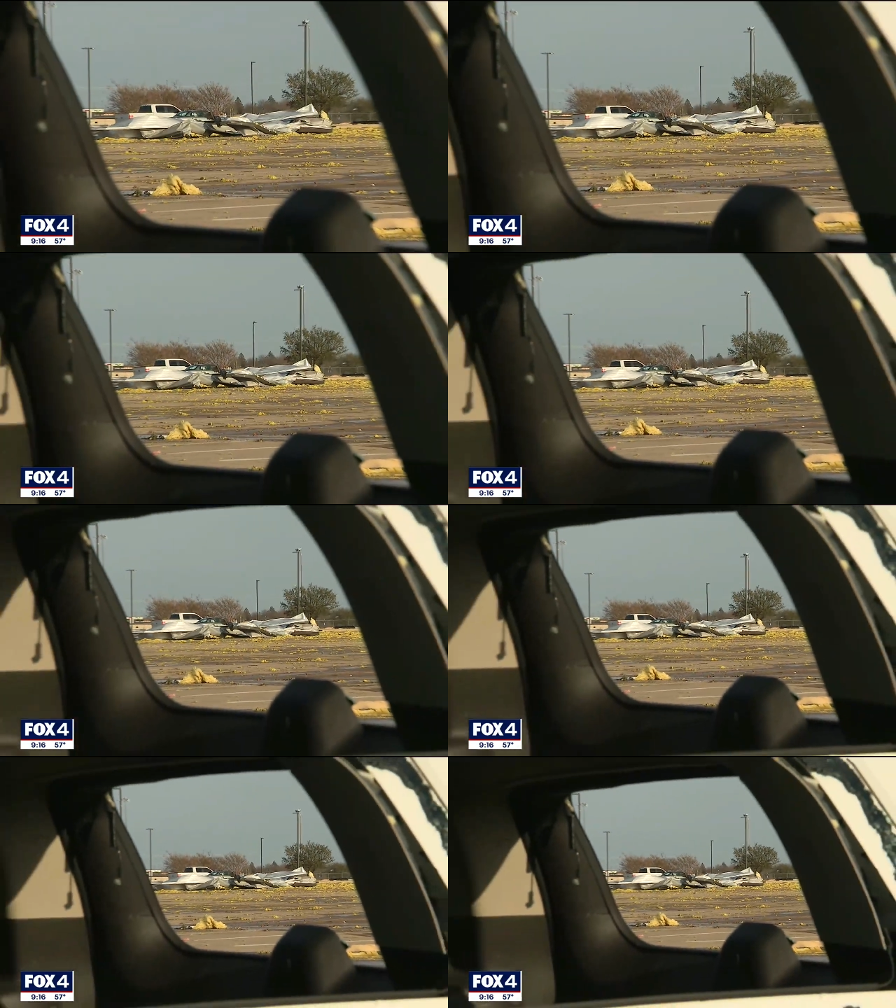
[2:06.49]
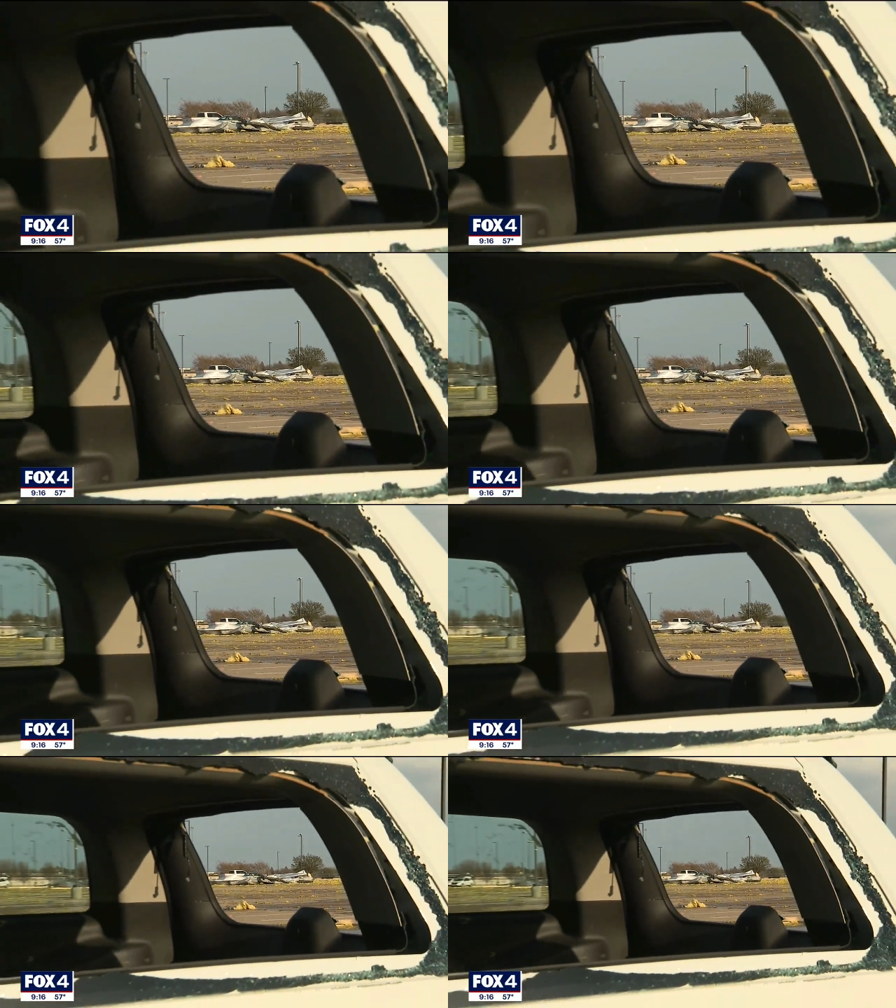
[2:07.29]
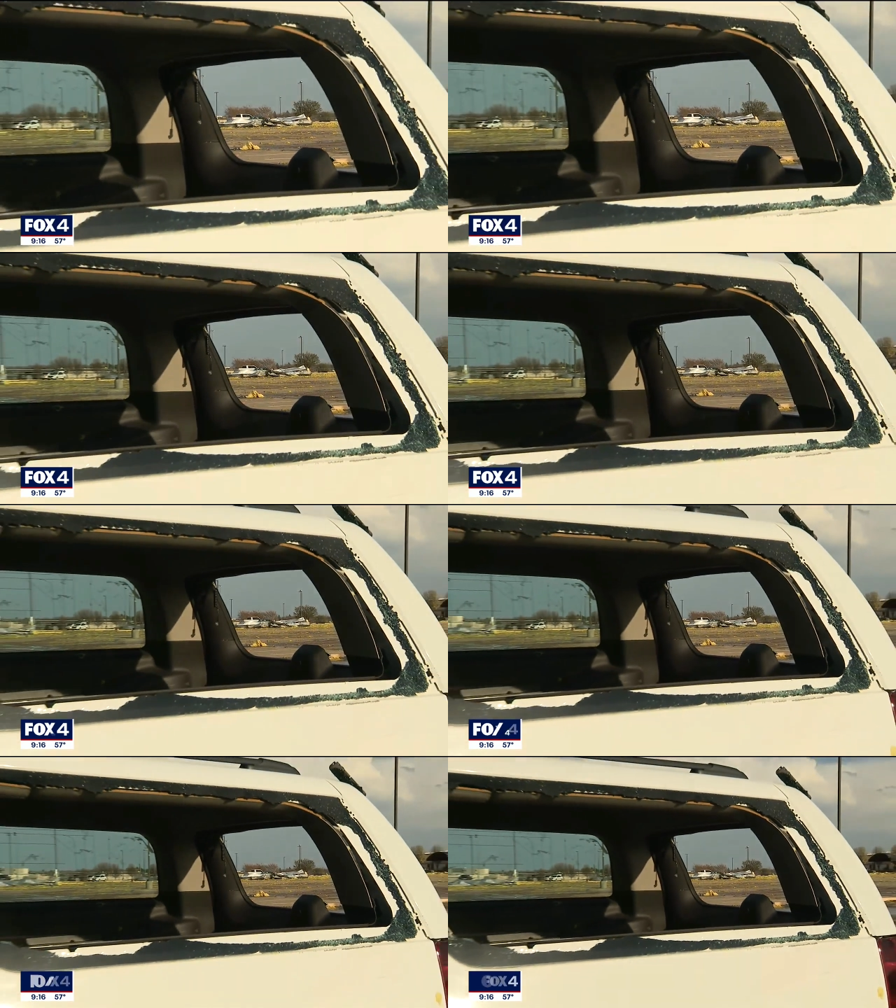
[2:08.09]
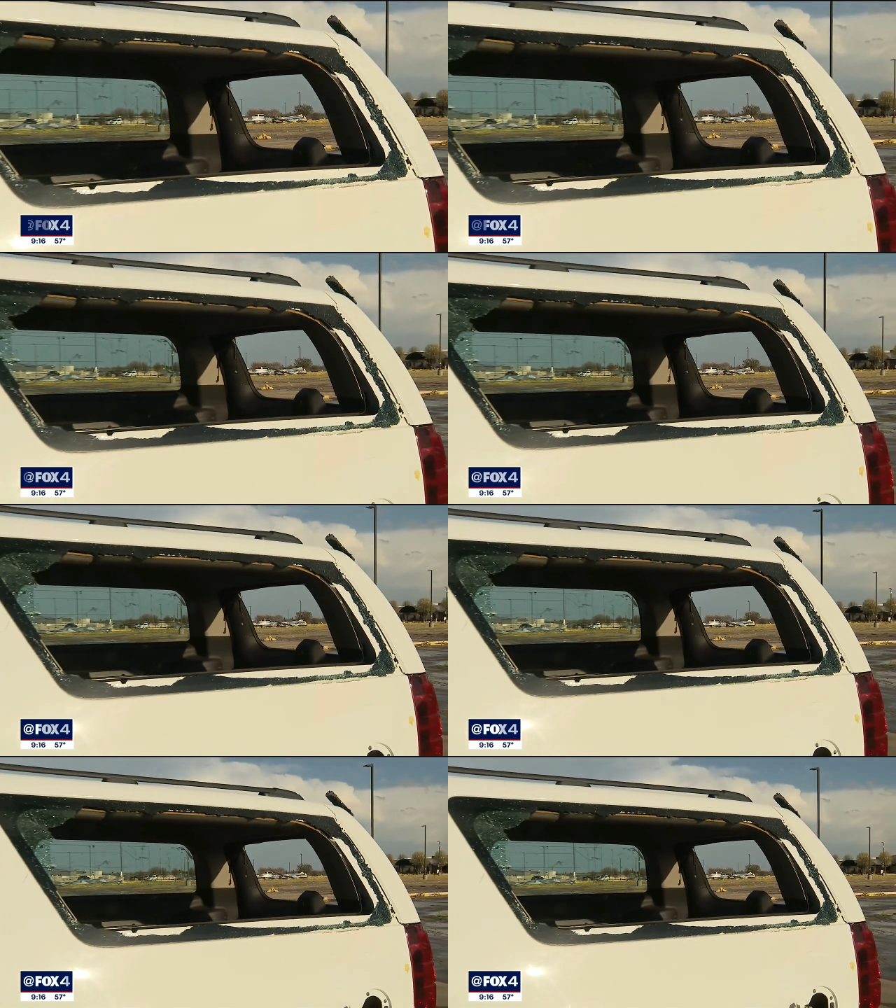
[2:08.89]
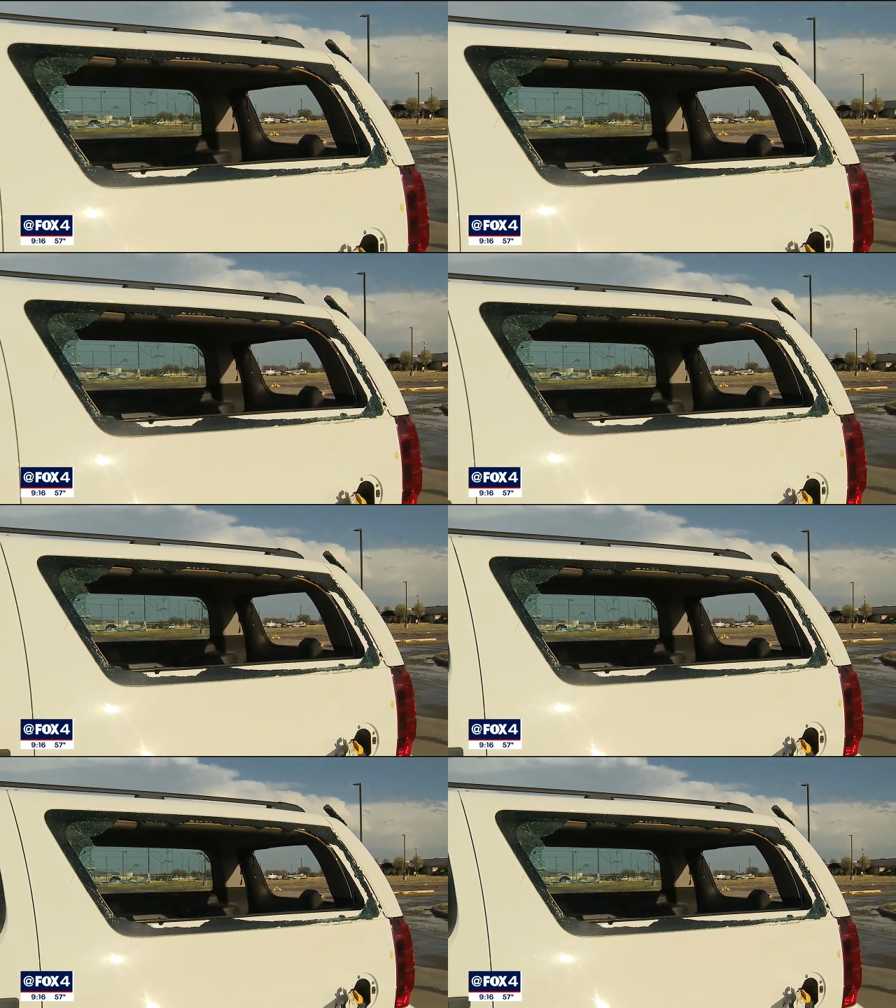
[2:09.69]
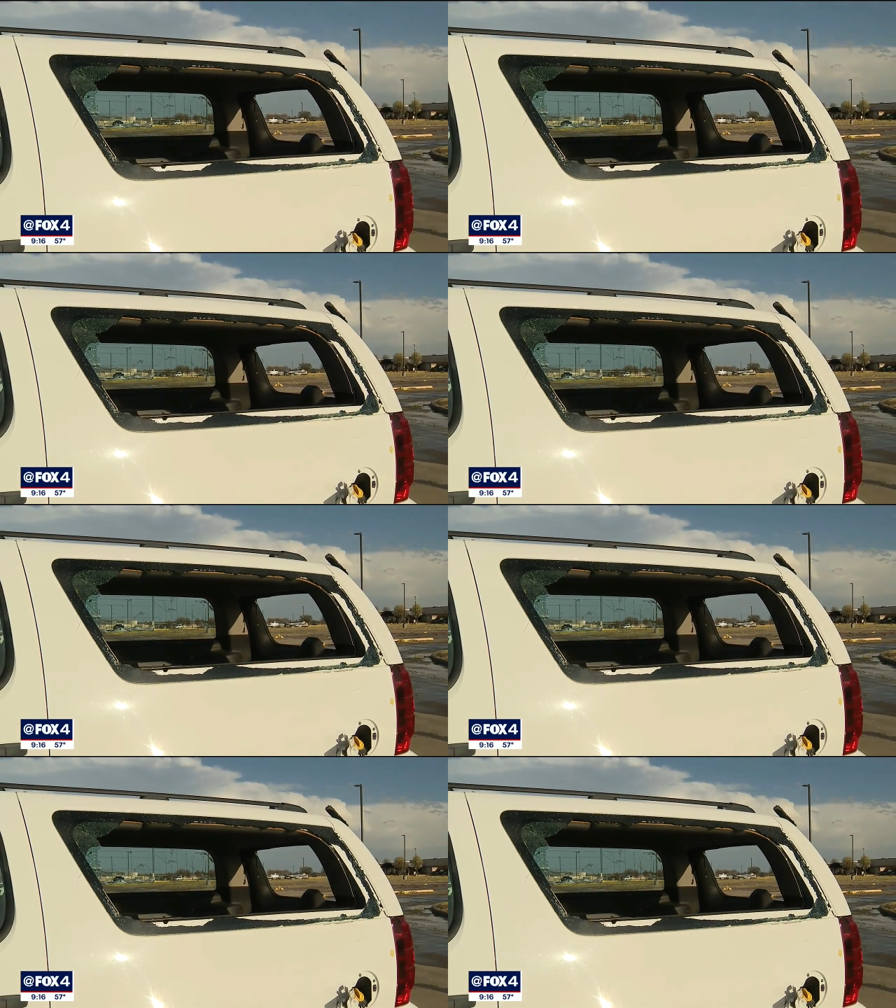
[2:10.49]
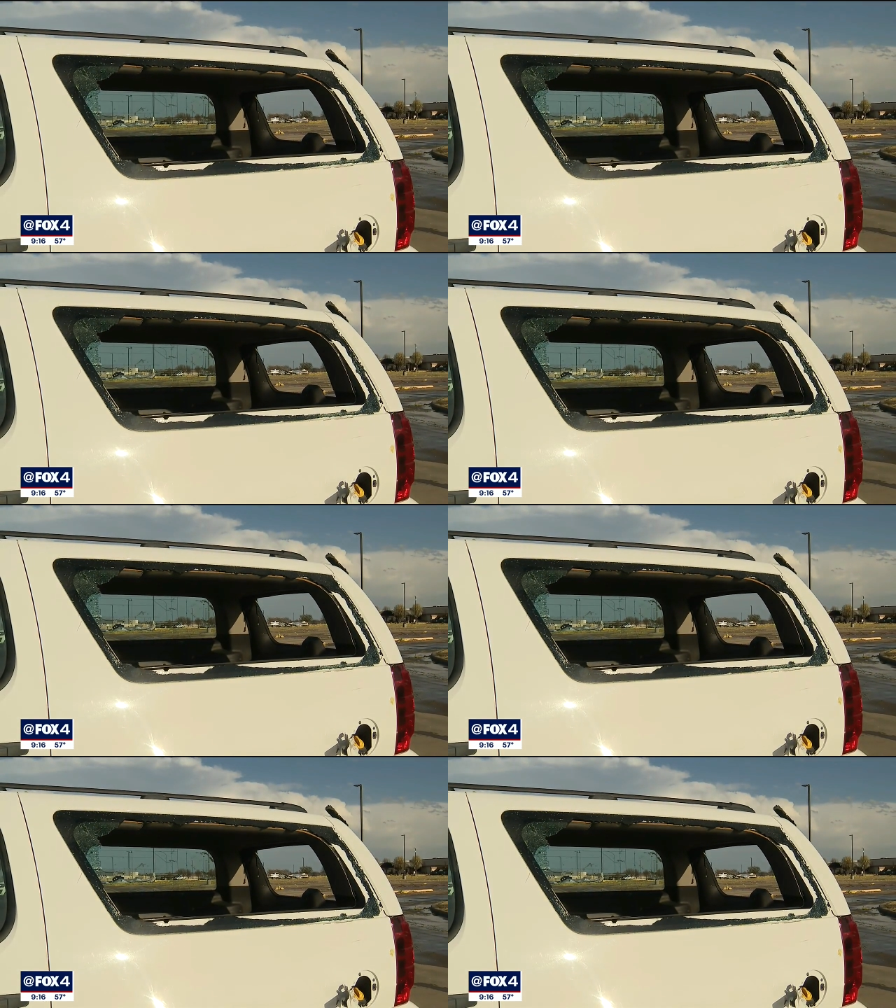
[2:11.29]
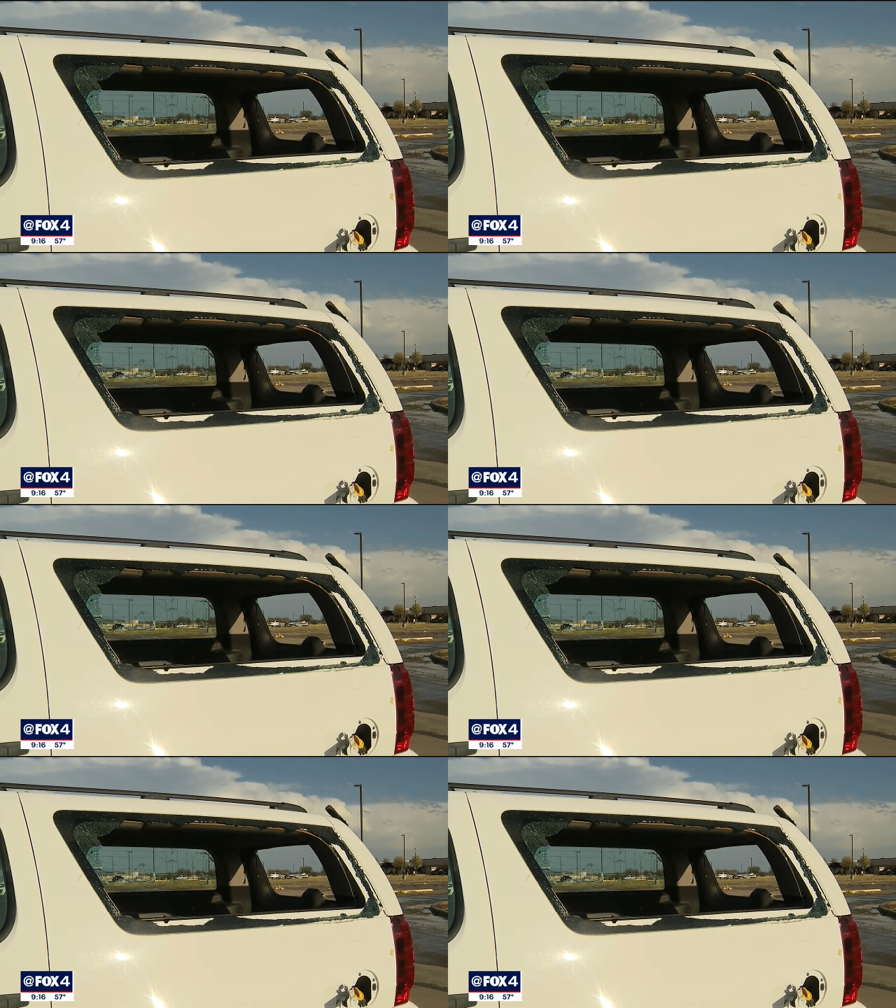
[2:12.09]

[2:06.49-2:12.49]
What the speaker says: [unreadable: no face in view]